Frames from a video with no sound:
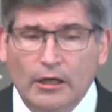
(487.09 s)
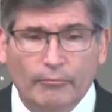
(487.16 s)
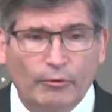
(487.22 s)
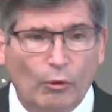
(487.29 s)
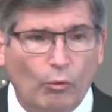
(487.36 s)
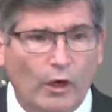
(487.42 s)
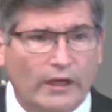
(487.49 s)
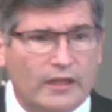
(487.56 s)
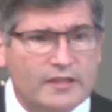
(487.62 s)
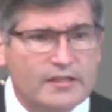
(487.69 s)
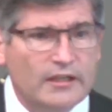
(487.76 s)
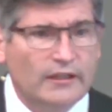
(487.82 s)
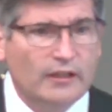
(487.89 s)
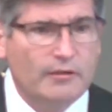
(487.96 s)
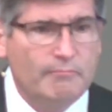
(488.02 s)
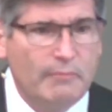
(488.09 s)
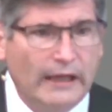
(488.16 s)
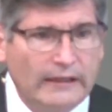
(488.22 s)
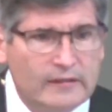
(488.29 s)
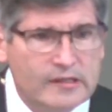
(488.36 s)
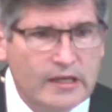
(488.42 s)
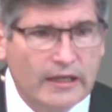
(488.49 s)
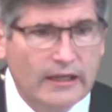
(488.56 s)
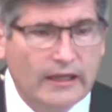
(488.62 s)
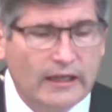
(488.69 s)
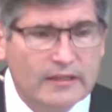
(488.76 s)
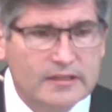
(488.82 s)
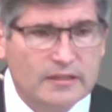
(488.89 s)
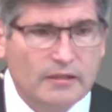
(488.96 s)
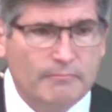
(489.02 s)
But what is it lamenting?
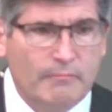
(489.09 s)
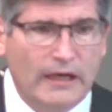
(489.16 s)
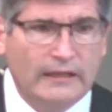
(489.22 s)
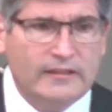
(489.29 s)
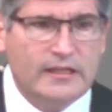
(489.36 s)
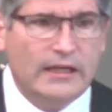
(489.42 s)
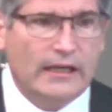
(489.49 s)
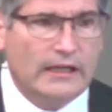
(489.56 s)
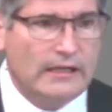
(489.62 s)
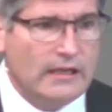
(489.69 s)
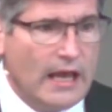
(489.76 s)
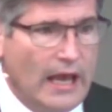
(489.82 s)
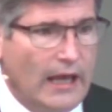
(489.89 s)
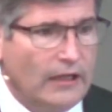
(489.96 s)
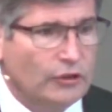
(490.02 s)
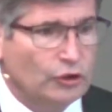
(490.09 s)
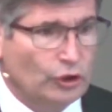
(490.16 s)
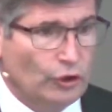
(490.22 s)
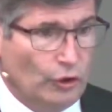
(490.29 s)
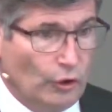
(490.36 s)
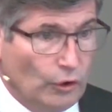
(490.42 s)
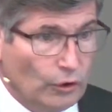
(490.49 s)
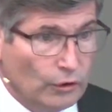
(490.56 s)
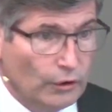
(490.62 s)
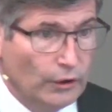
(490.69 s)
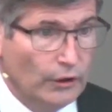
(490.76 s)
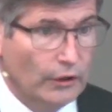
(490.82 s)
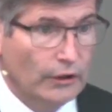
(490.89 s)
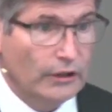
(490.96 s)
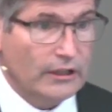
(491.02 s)
It's lamenting a national
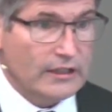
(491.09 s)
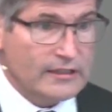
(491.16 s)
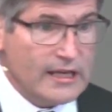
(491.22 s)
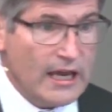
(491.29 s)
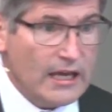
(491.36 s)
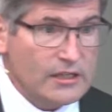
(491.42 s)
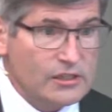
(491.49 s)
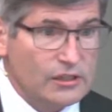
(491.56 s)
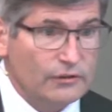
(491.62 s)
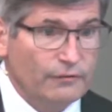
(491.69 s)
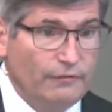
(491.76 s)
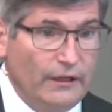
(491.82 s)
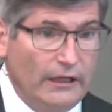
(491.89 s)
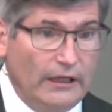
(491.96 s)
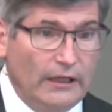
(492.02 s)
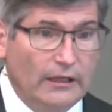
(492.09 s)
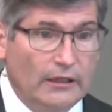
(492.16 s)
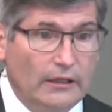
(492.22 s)
catastrophe.